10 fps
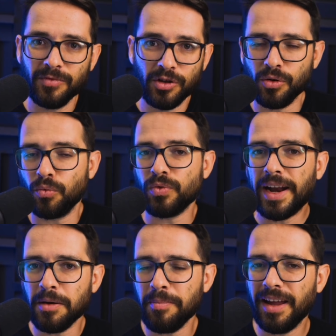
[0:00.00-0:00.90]
you know
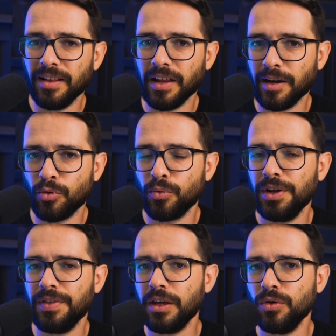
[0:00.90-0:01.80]
ready-made
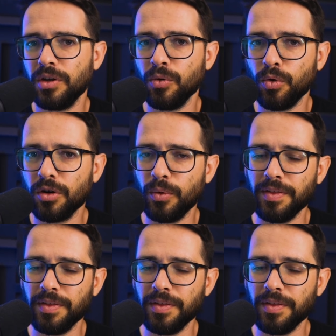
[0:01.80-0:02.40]
library that you can work